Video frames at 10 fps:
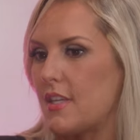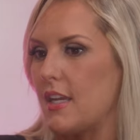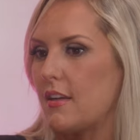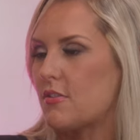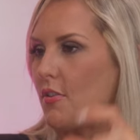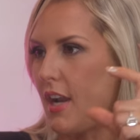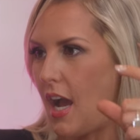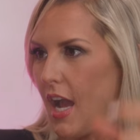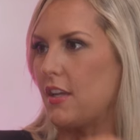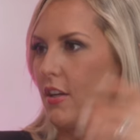things so that
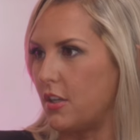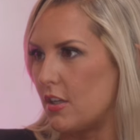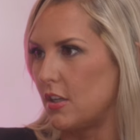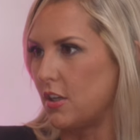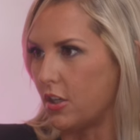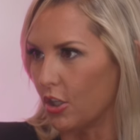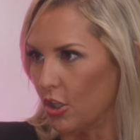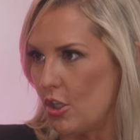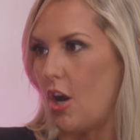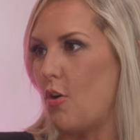I could
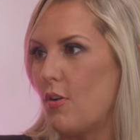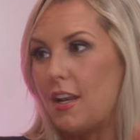go.